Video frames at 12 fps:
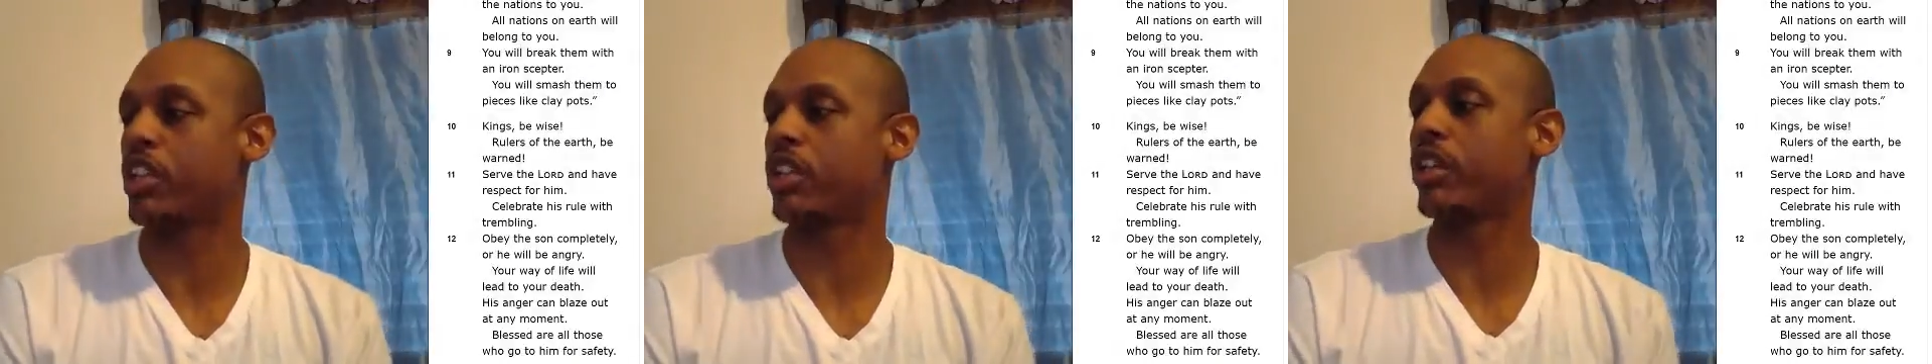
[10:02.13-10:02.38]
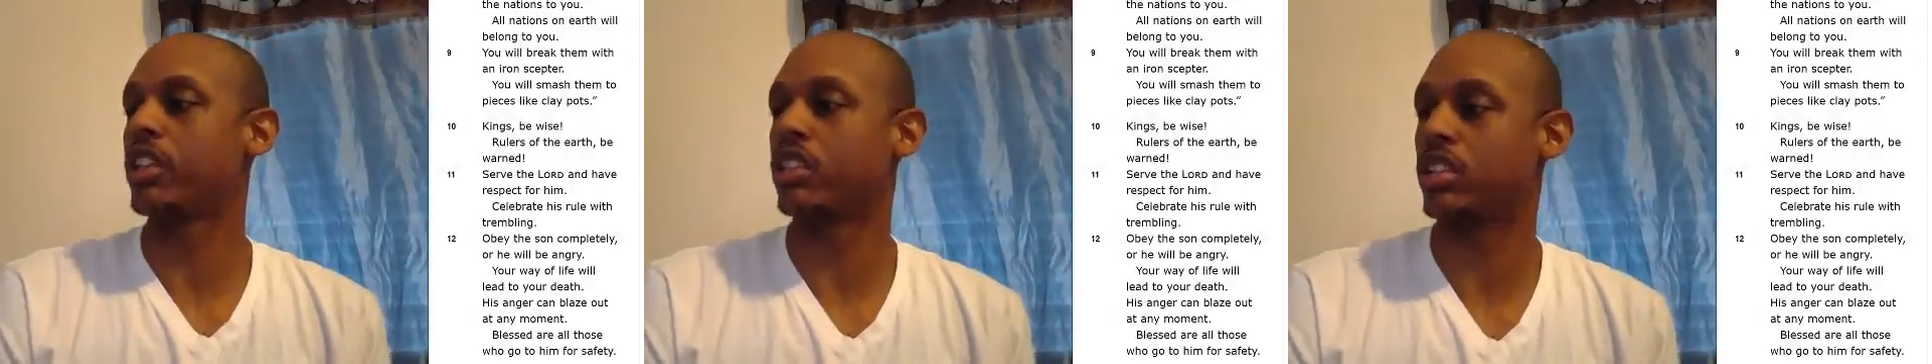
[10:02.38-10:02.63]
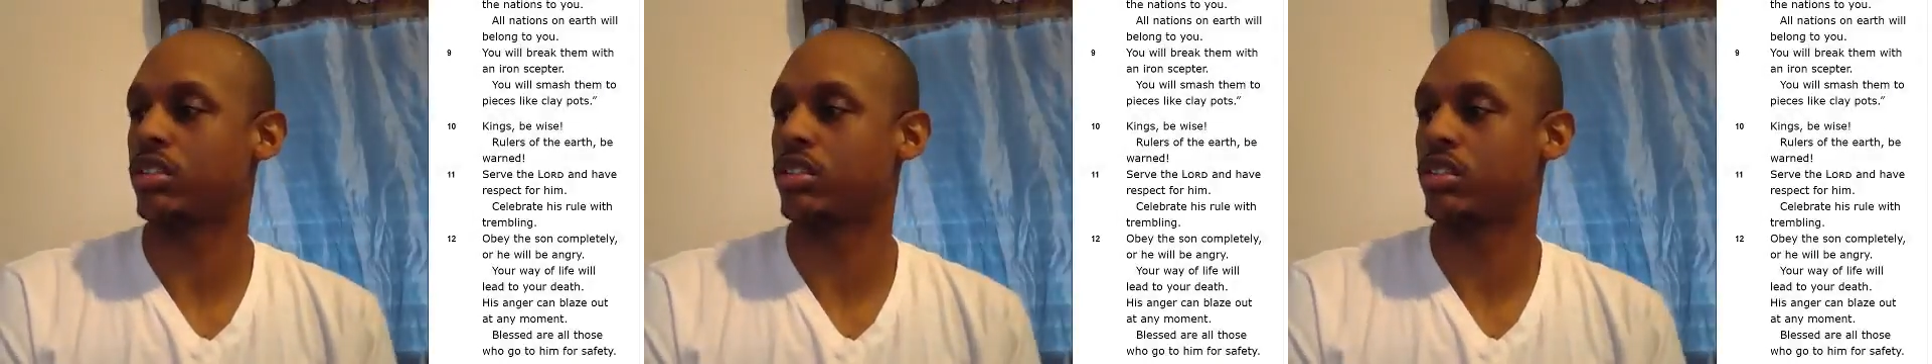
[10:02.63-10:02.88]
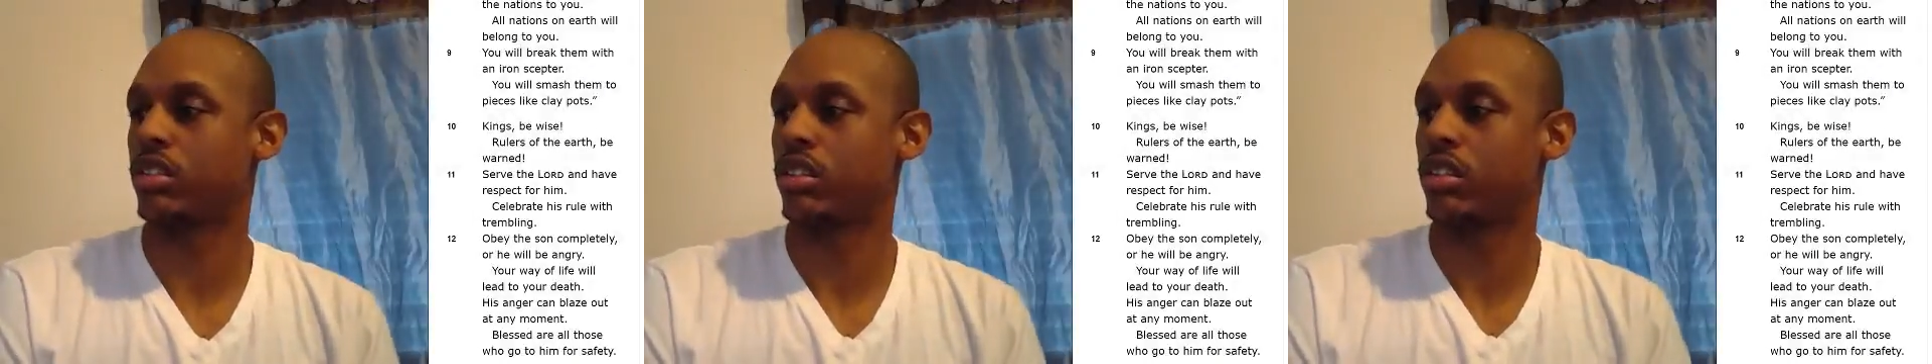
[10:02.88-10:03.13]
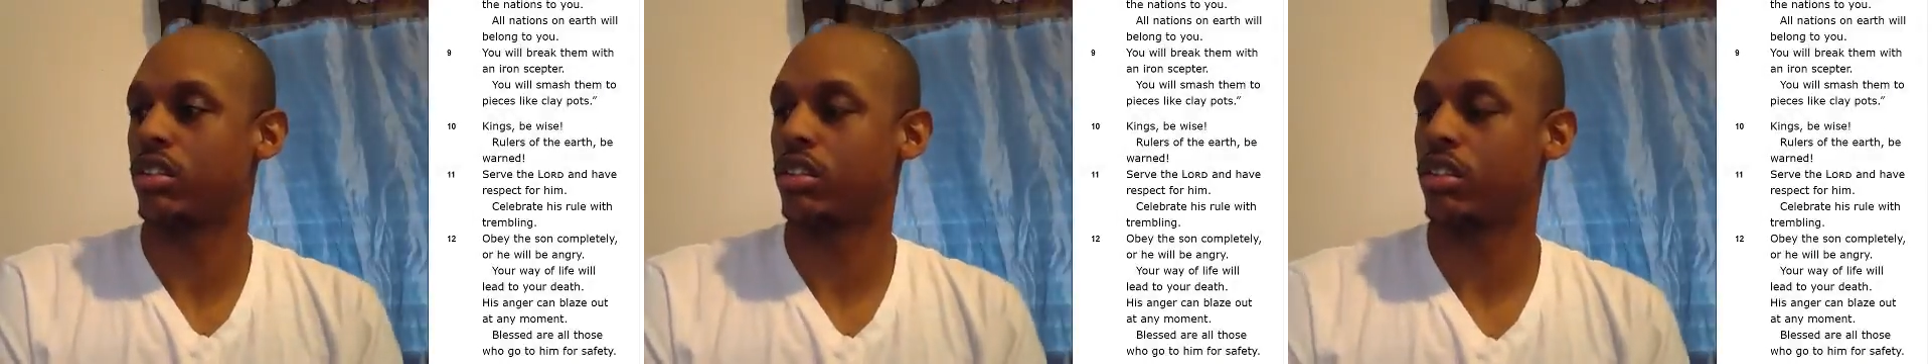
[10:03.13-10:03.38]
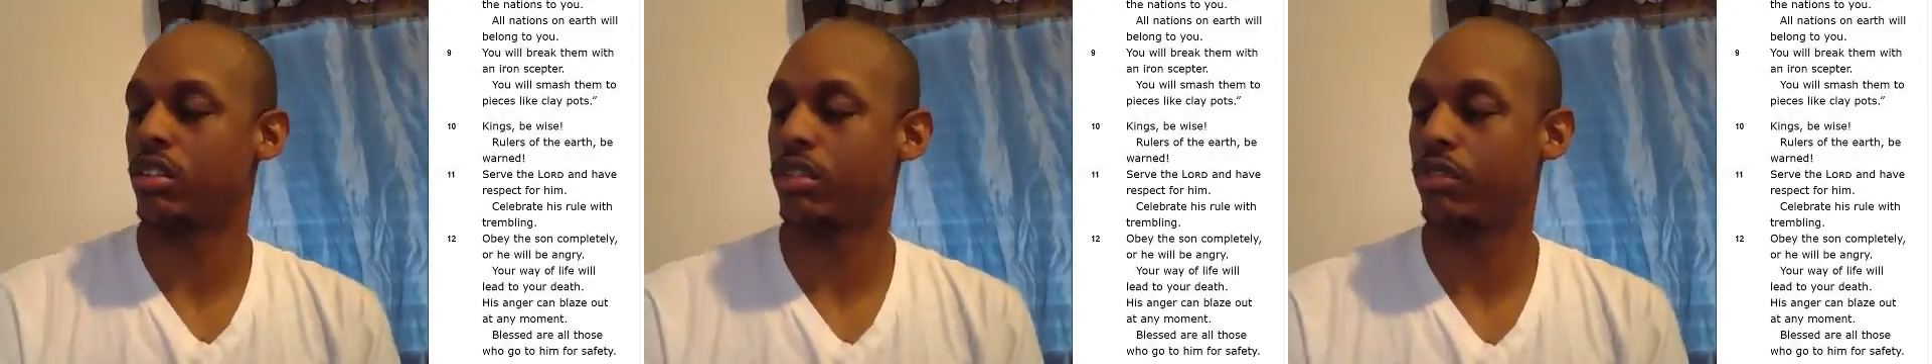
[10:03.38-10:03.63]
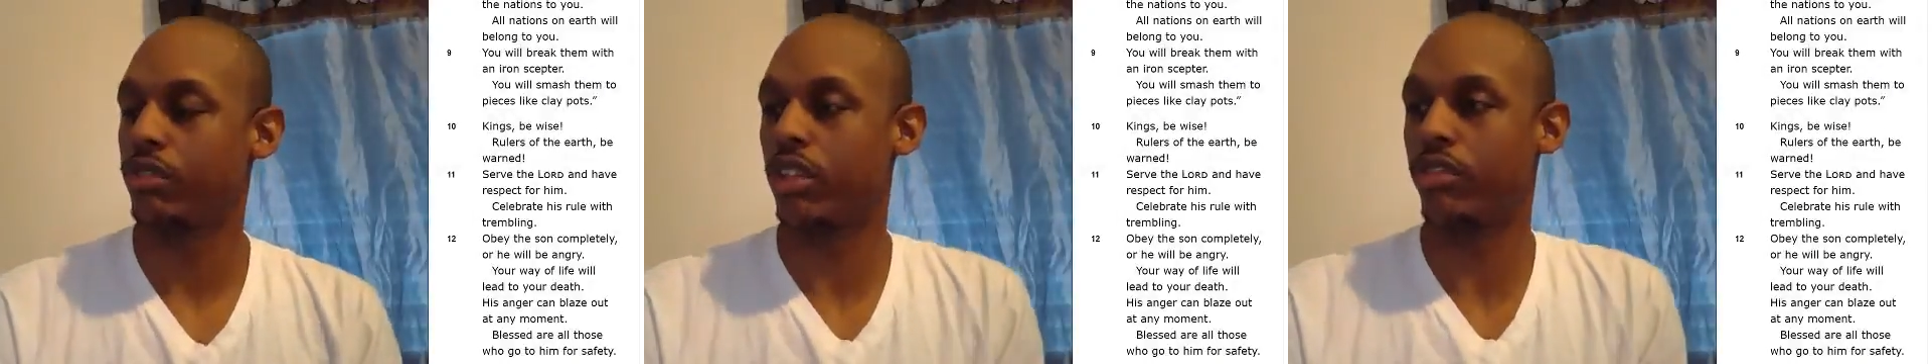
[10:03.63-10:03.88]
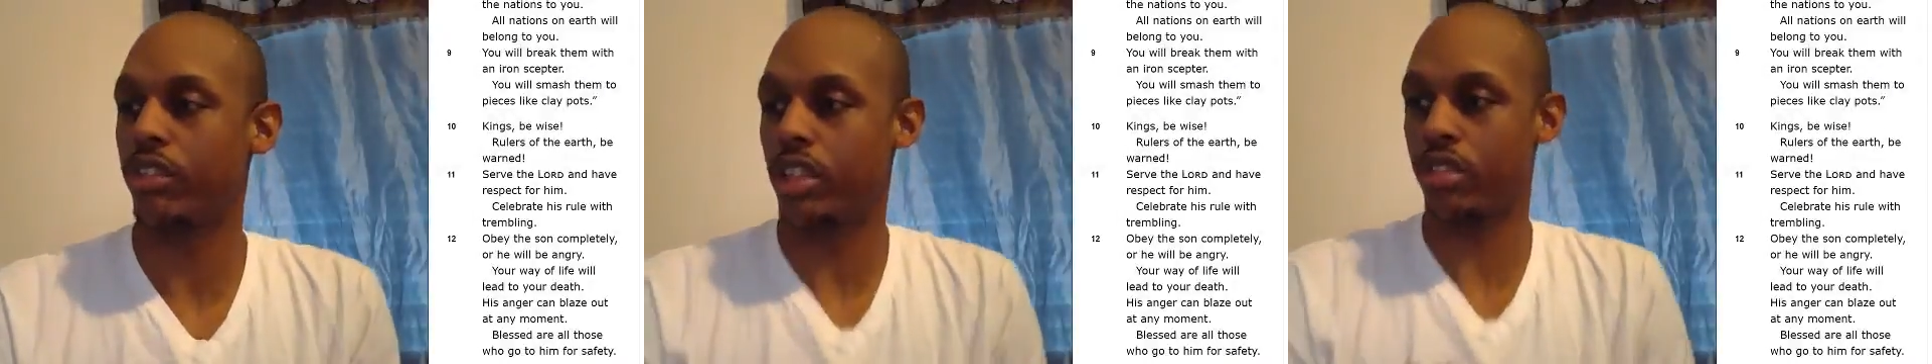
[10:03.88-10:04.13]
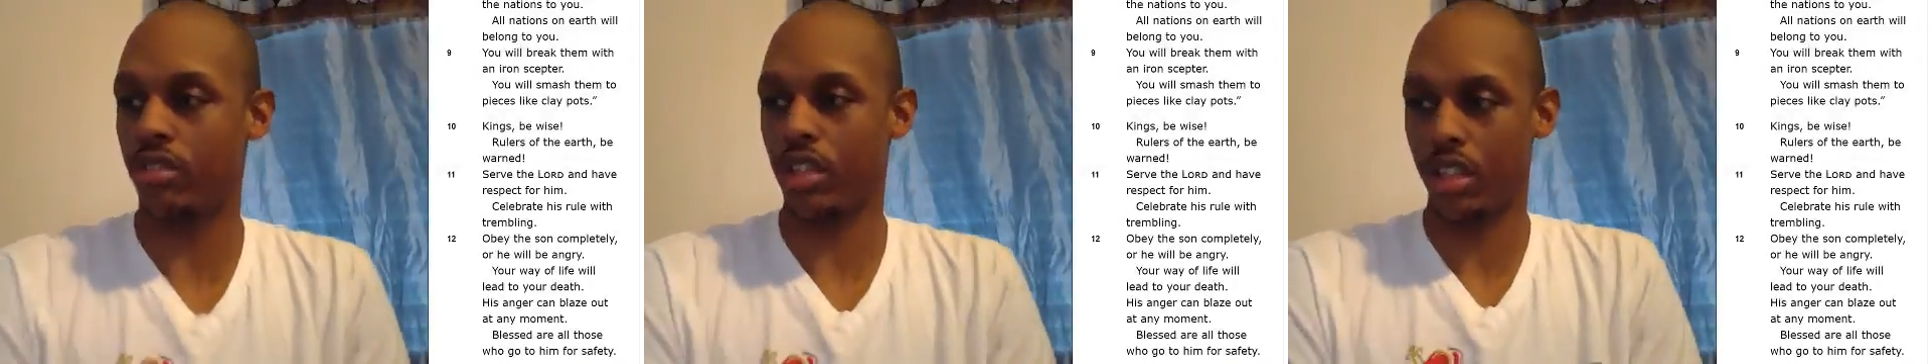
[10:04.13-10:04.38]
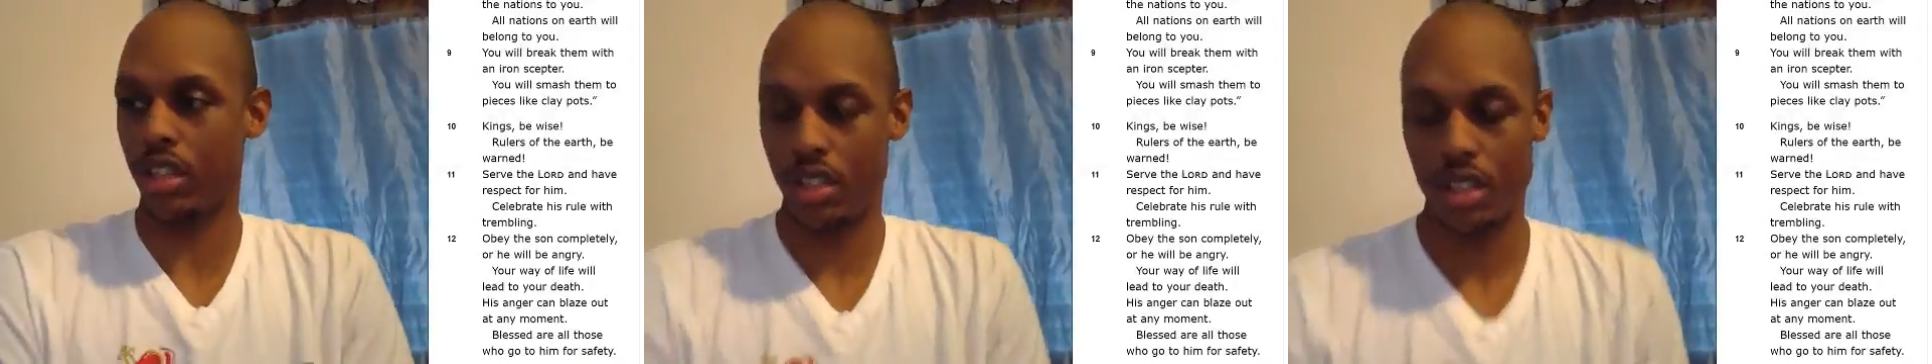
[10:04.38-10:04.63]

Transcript: equation for the victory,